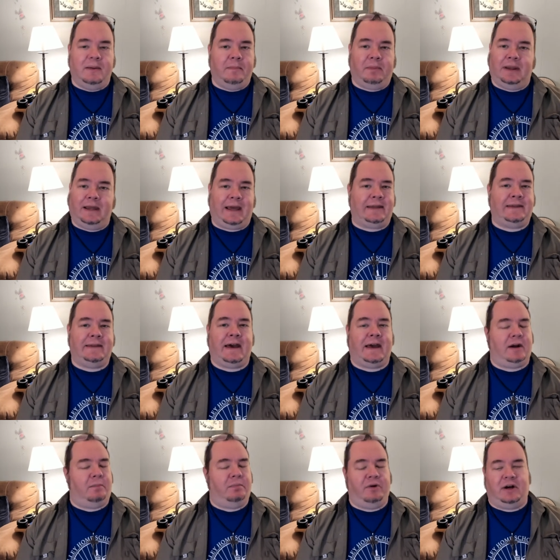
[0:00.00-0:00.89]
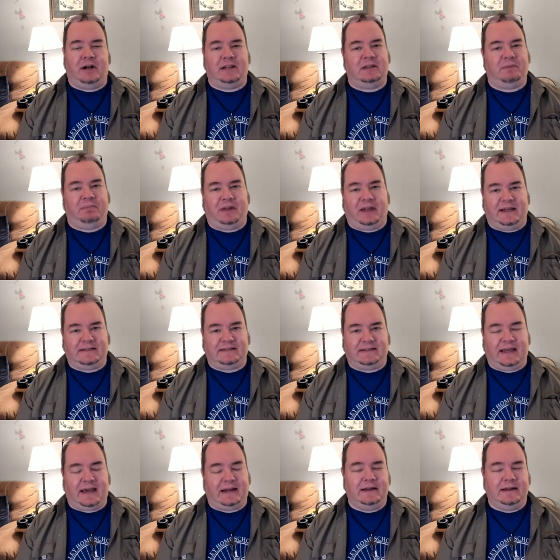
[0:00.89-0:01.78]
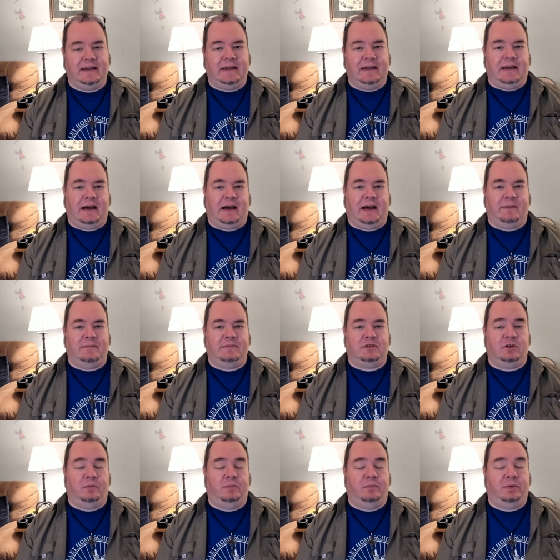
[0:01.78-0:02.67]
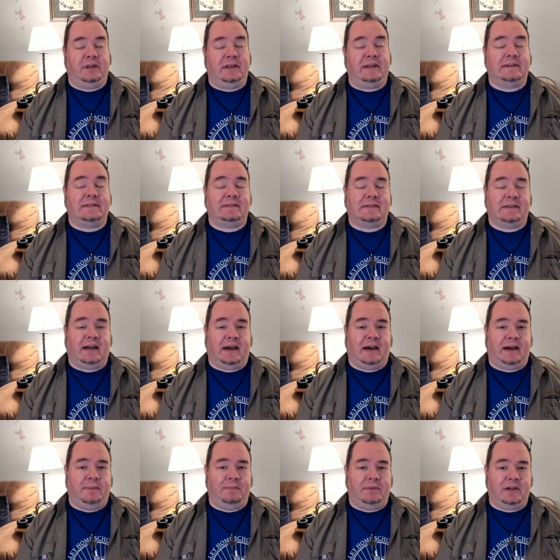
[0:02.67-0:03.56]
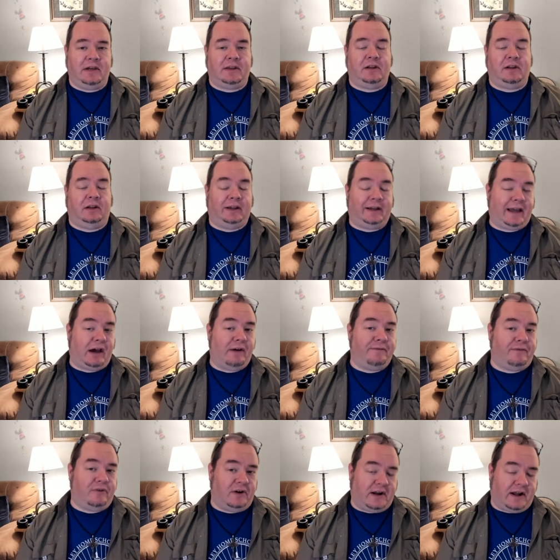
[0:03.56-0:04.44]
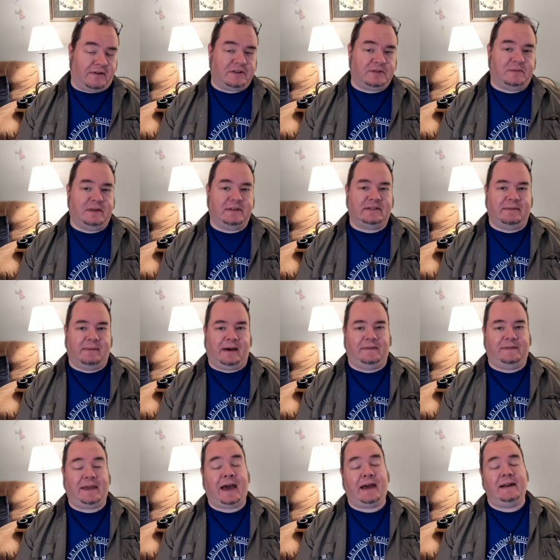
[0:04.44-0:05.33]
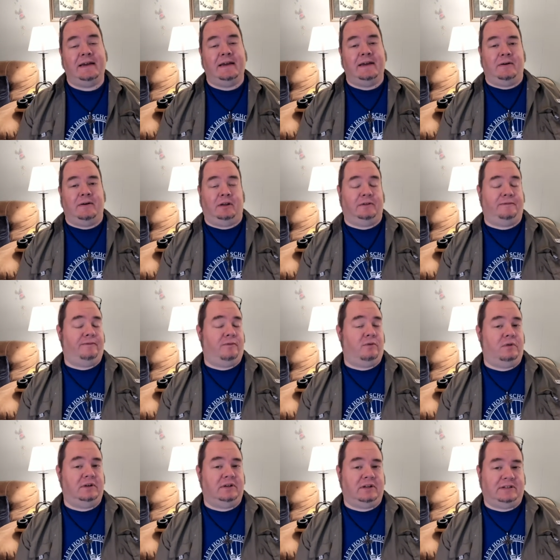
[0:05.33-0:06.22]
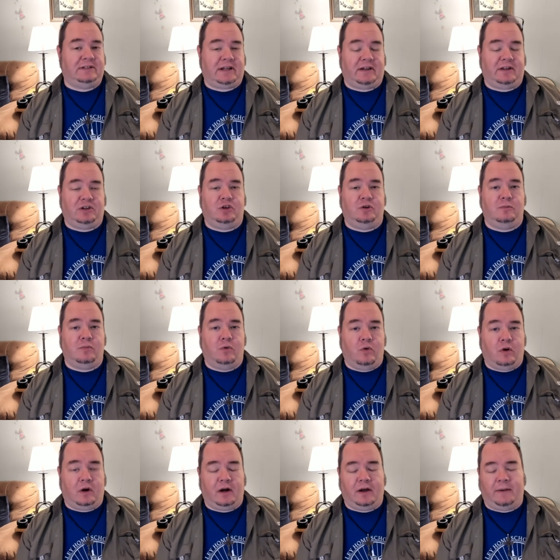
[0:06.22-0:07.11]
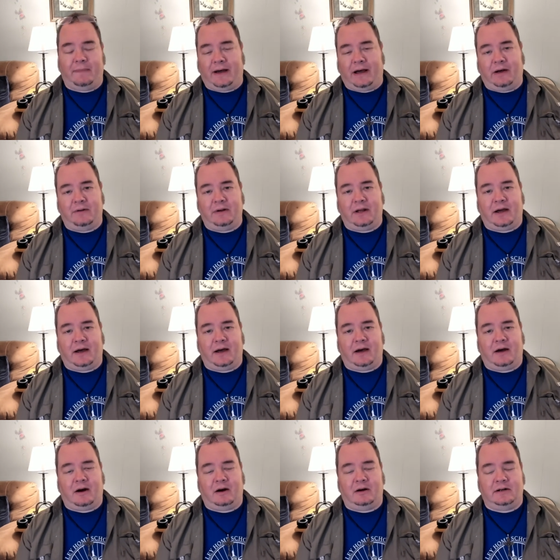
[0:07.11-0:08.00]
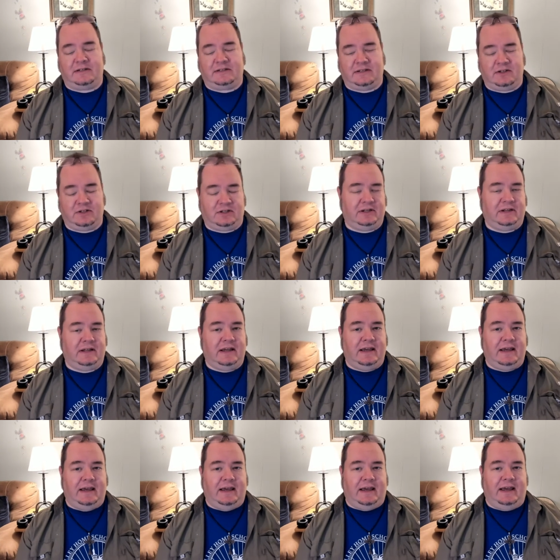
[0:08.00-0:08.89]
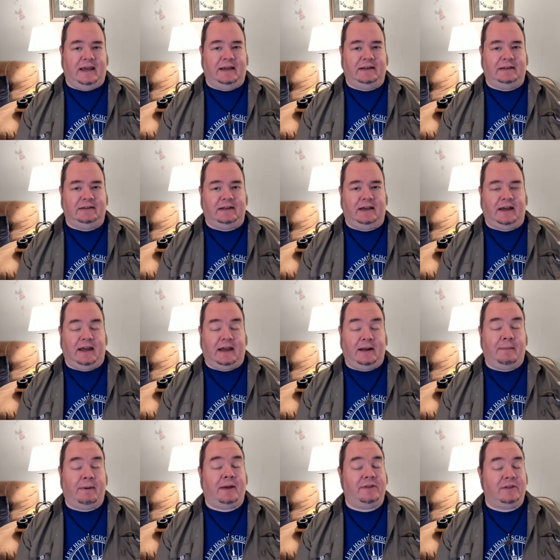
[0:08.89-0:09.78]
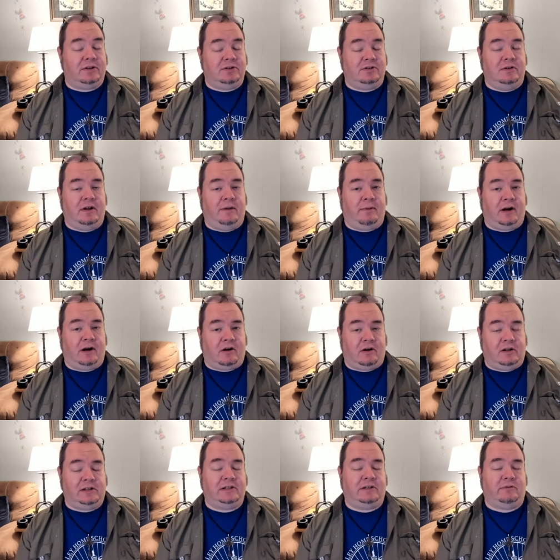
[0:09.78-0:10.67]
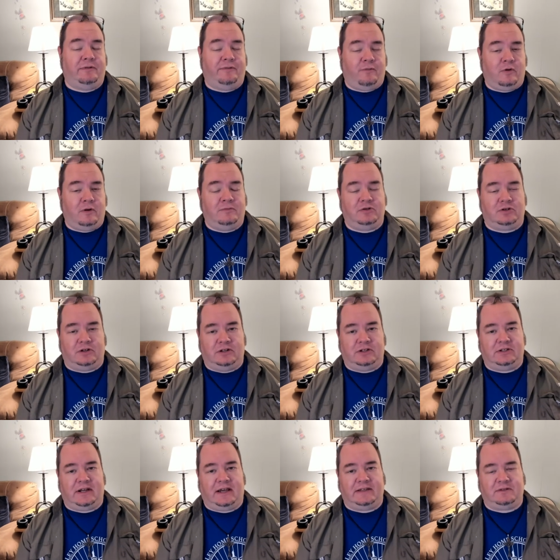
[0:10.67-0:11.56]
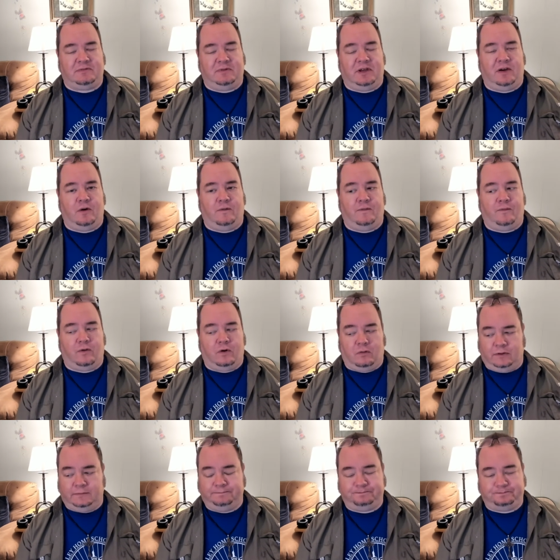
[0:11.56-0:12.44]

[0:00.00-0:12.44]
plan that or put it into place yet, um, so please uh, be on the lookout for announcements about that. I look forward to telling you more about uh, our decision and uh, and about the about Arlington Reformed Church as we go forward.